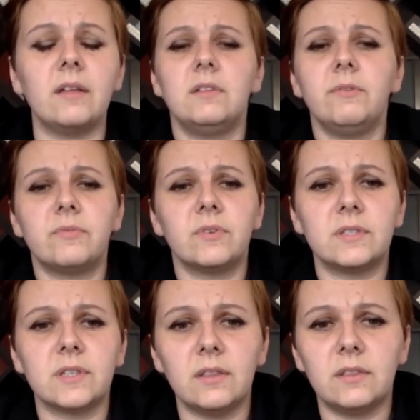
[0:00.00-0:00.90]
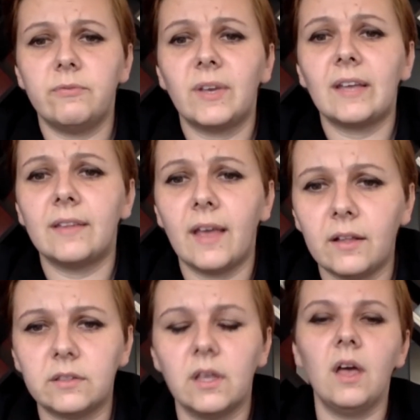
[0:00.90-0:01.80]
different scientific and
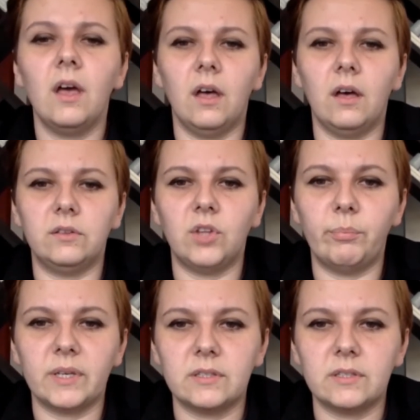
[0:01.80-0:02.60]
health topics.